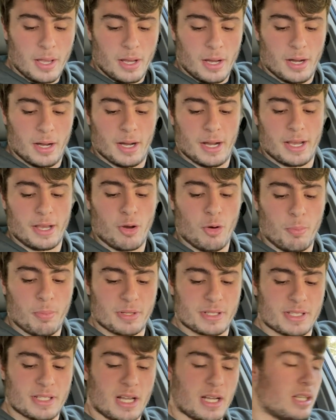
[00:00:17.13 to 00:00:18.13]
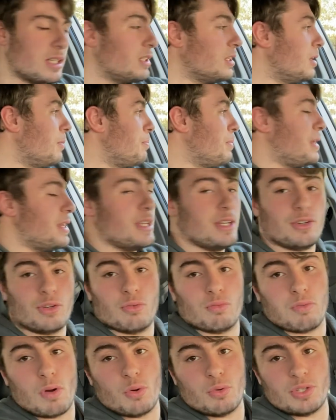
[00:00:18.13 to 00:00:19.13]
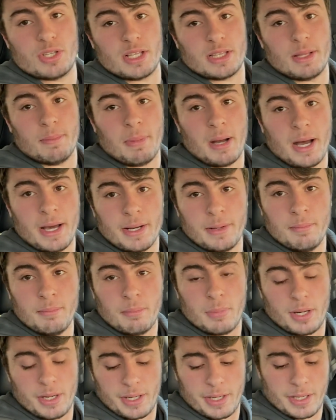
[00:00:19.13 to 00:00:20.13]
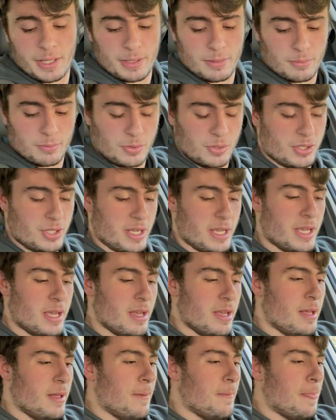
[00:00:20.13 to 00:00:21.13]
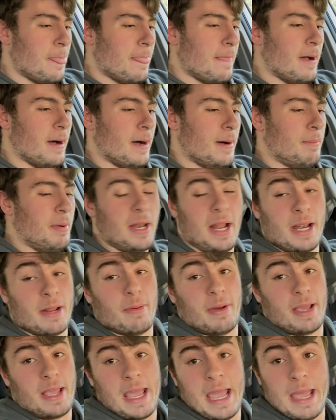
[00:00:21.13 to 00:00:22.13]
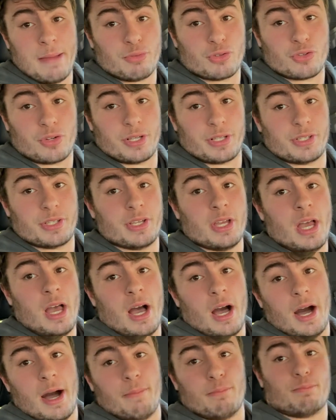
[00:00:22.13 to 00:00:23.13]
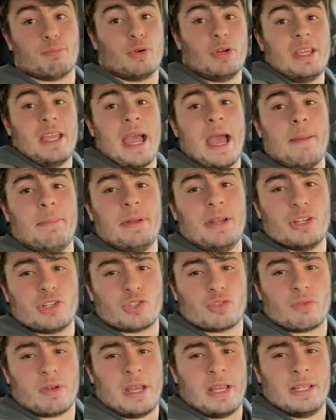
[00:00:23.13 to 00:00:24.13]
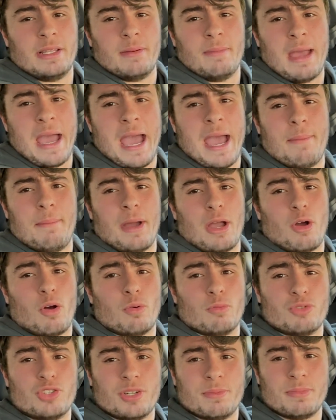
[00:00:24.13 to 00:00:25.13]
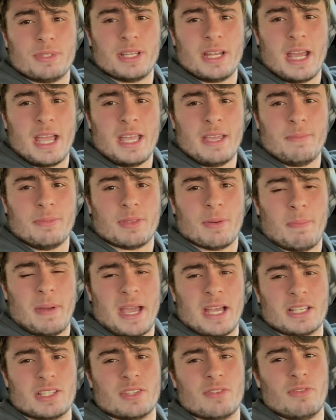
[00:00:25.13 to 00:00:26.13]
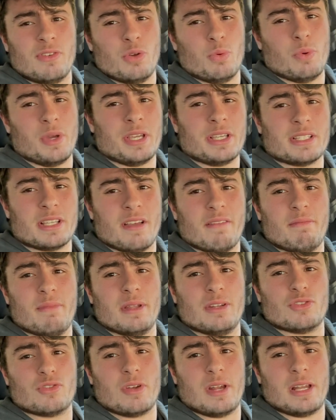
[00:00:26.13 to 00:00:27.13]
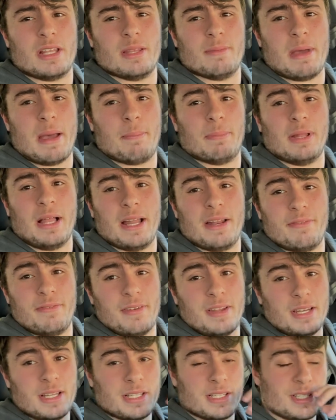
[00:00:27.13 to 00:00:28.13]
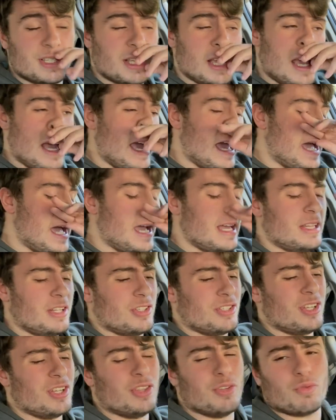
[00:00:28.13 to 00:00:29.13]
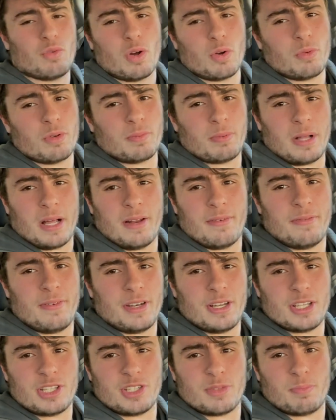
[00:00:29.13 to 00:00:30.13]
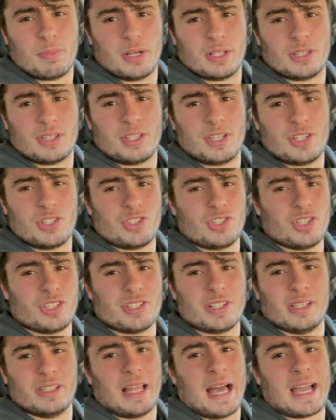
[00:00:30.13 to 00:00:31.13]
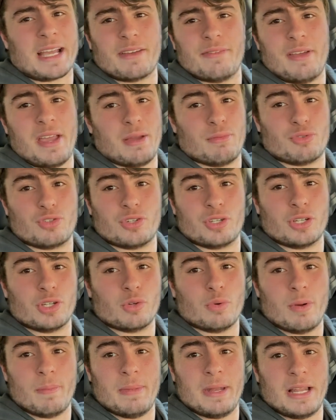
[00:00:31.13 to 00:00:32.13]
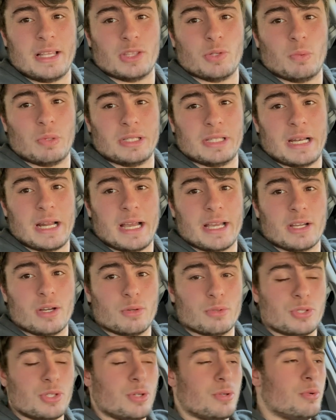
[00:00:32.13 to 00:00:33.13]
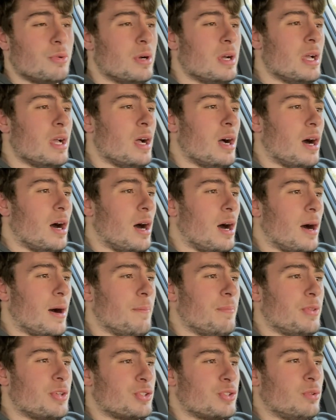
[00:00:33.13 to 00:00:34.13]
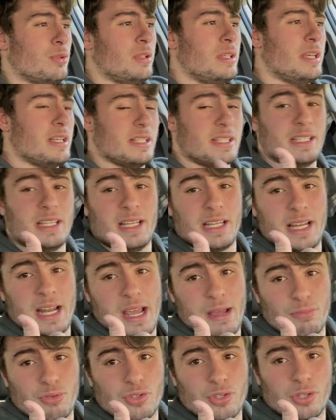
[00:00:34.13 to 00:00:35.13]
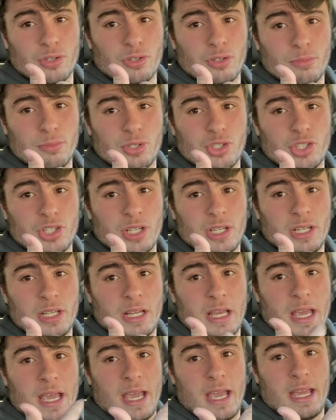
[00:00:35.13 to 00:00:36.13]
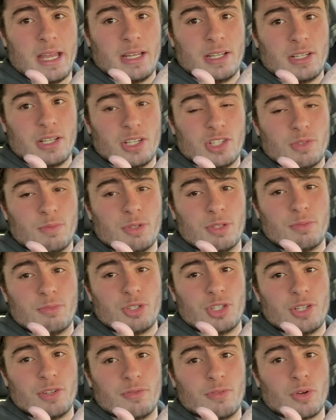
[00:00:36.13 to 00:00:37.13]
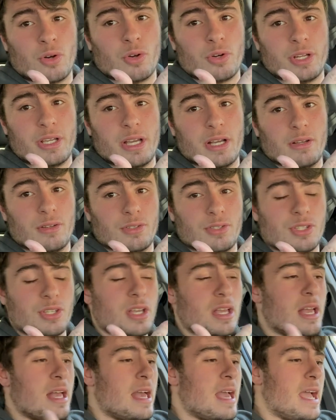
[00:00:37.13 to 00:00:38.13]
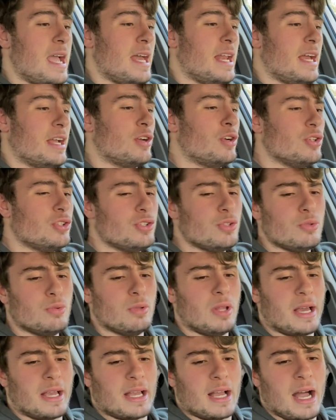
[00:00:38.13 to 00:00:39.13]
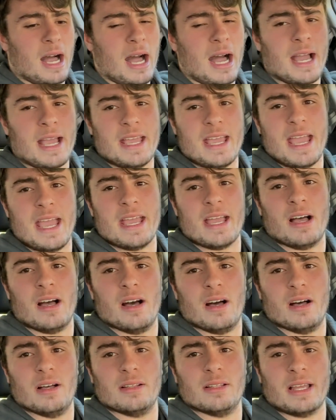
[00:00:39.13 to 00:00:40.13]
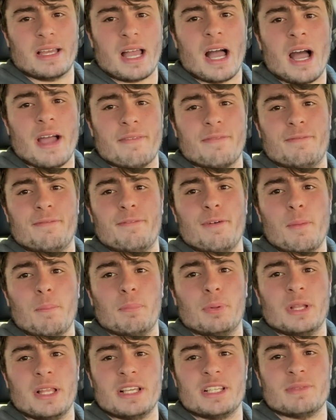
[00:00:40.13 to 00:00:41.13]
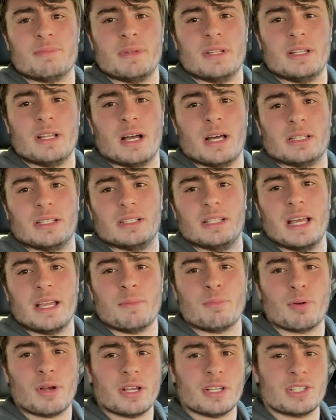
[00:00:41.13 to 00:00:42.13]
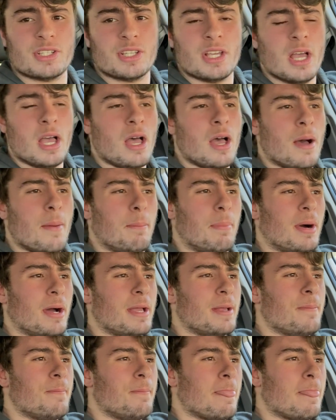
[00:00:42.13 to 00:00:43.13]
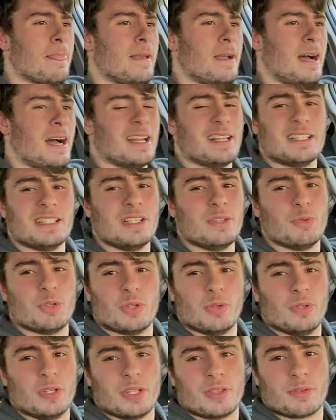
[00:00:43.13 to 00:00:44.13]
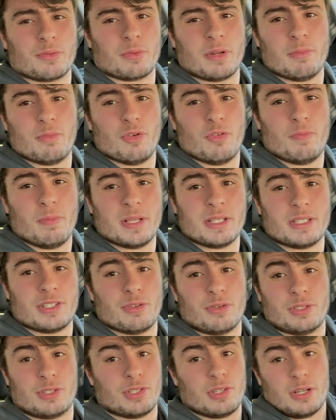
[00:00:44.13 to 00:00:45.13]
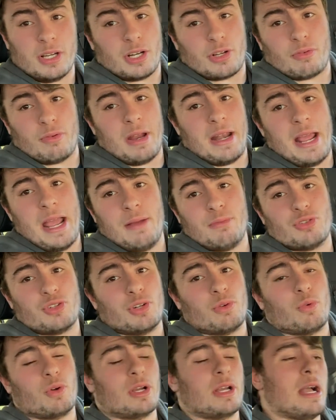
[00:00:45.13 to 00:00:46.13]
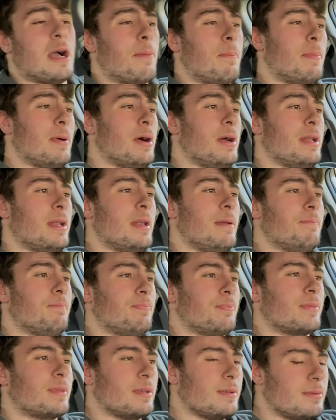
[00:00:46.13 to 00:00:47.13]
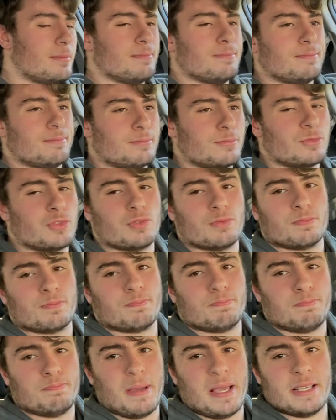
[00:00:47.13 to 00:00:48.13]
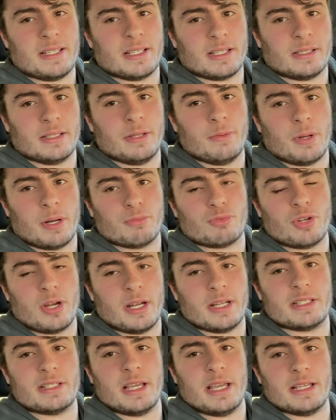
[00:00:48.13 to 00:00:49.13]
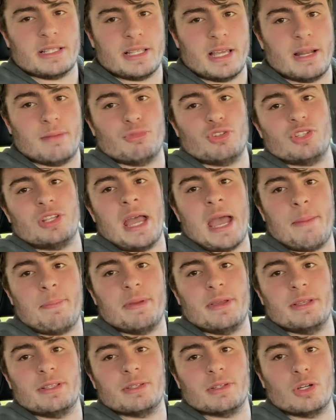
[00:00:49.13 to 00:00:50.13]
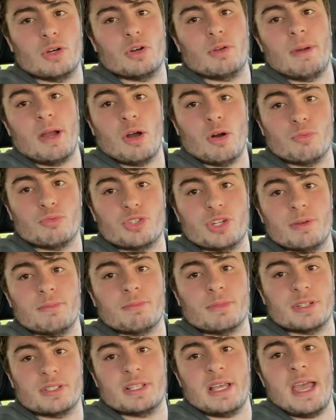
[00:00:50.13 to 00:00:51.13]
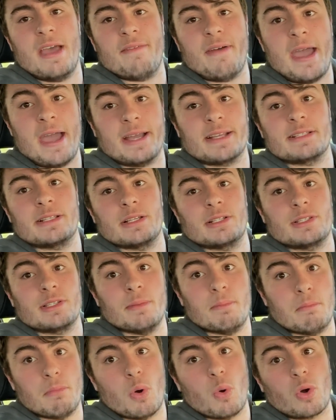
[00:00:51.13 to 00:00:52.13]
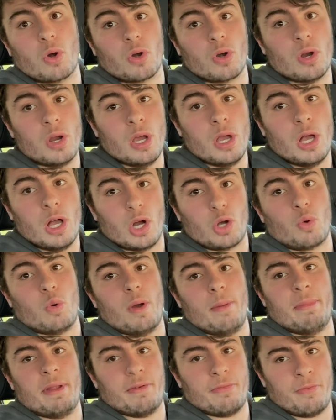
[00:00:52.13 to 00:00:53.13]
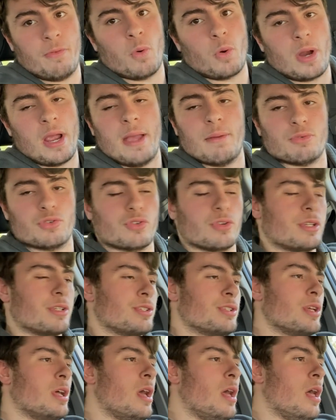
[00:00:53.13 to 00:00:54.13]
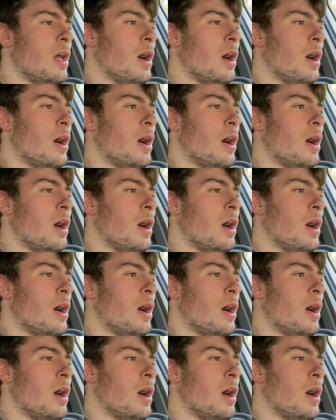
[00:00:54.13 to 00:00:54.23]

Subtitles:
I hope it's not clumpy and gross at the bottom, but we'll see. But anyway, hamstrings. I'm pretty happy to train them at my home gym today. The past few weeks I've been training them at Planet Fitness, and there's nothing wrong with Planet Fitness, but it's just a lack of hamstring equipment at the one that I go to. There's only a seated hamstring curl machine and a Smith machine for RDLs. And I could do like high foot placement on the leg press, but honestly, with only 3 movements, you could still get a great hamstring workout, but basically what I'm trying to say is that I'm just happy to go to my home gym because they have access to more equipment for hamstrings.